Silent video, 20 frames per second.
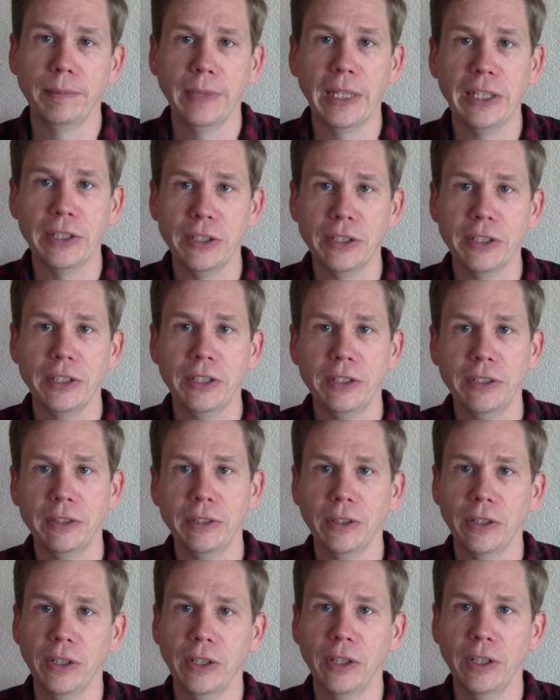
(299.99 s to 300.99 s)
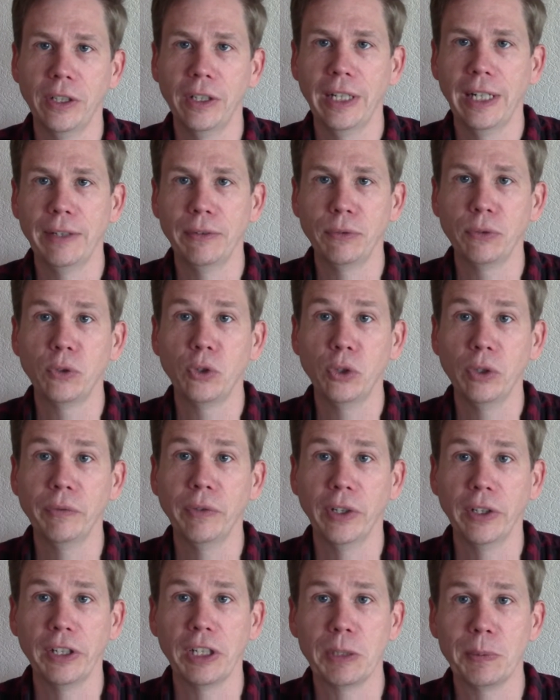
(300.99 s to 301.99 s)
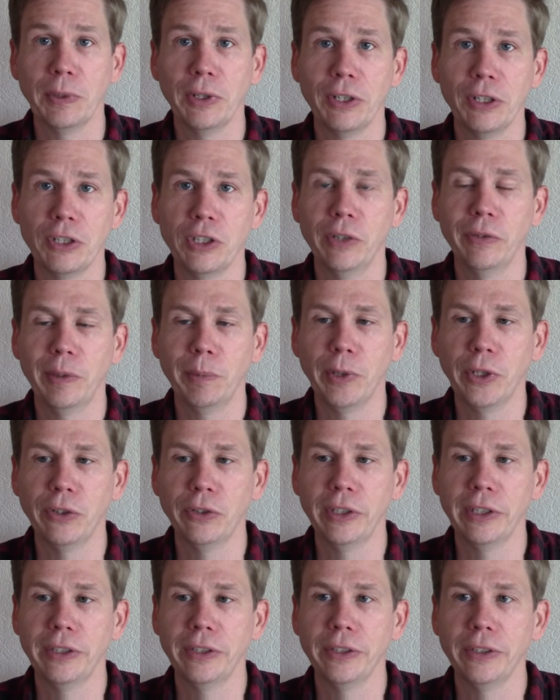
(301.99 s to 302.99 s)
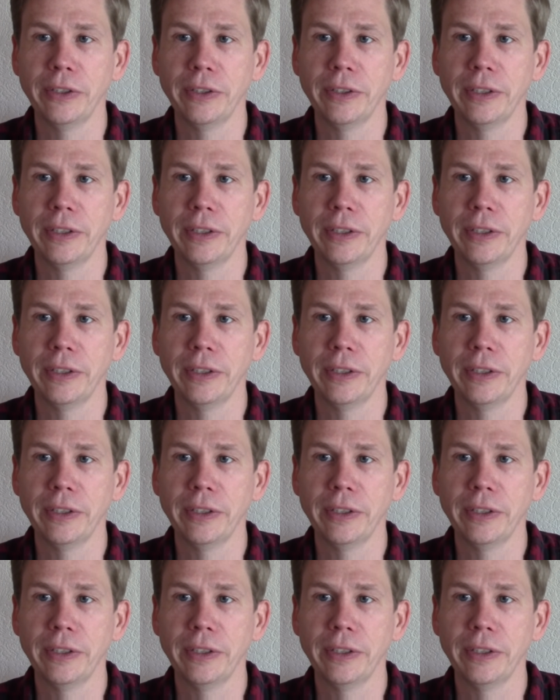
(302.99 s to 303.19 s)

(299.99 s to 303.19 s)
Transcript: Agencies have very experienced survey moderators.